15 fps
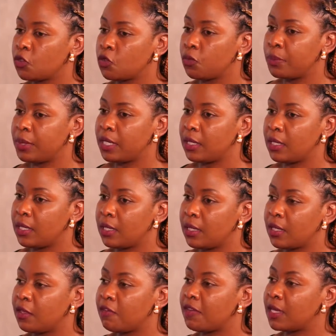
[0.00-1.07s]
be
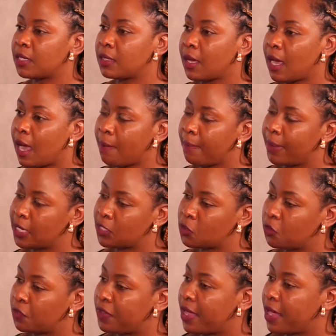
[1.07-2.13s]
given a part
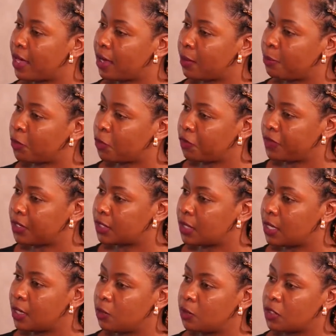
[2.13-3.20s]
of their profits,
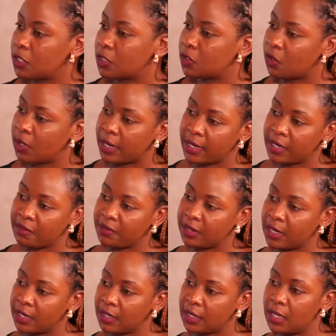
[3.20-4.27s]
which is called a
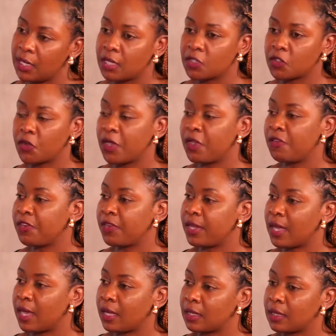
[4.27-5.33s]
dividend. So every
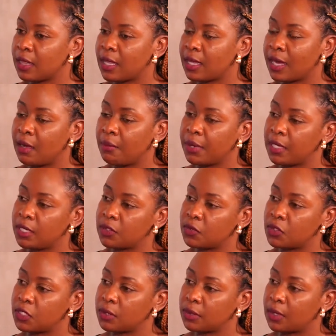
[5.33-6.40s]
year, there are companies
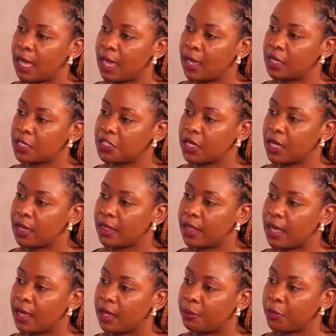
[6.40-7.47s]
which share
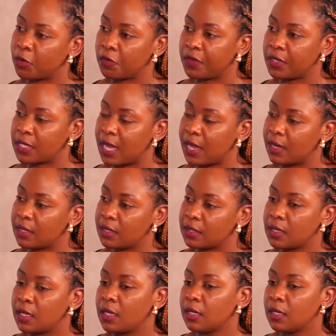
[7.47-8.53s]
their profit
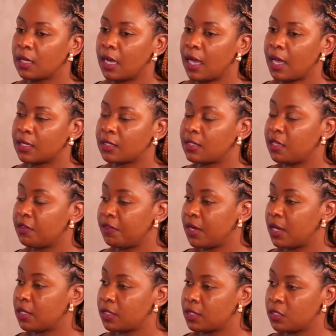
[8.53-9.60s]
earnings as
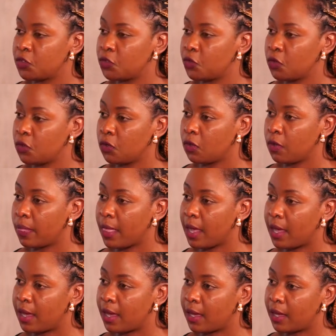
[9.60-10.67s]
dividends to
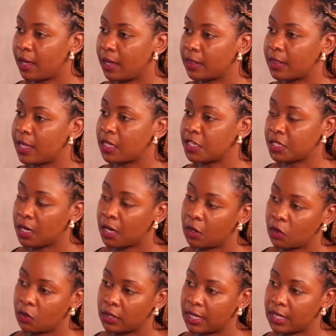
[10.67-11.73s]
their
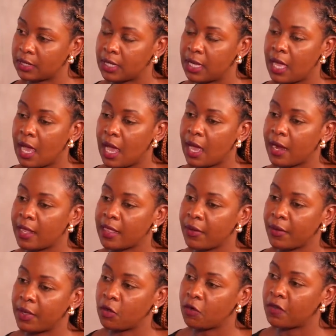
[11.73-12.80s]
shareholders. Another
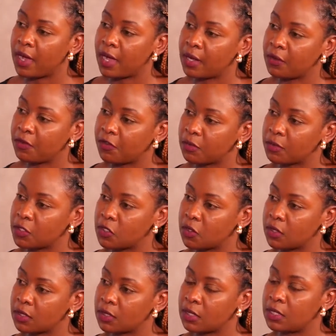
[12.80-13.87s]
way of earning from
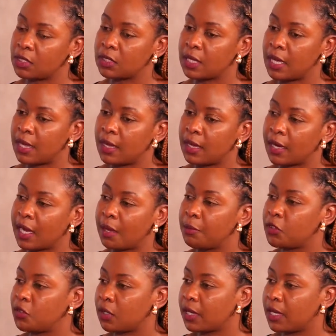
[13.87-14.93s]
stocks is
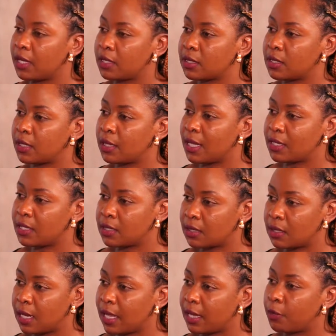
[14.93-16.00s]
capital gains. That
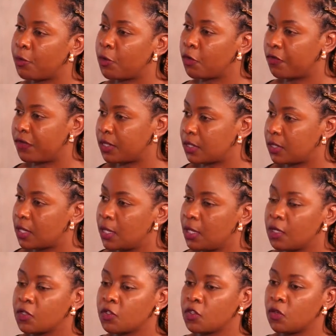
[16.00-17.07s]
is like profits.
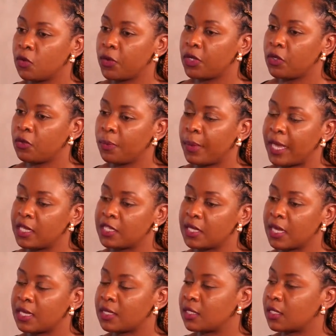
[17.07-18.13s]
So when you buy
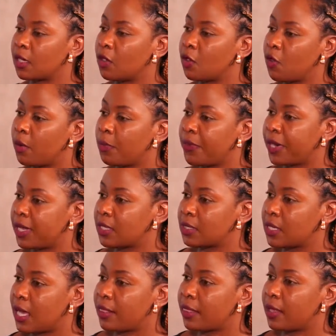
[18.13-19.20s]
shares at a lower price
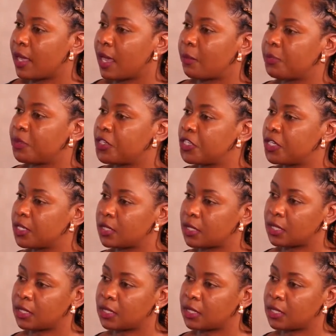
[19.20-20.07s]
and they appreciate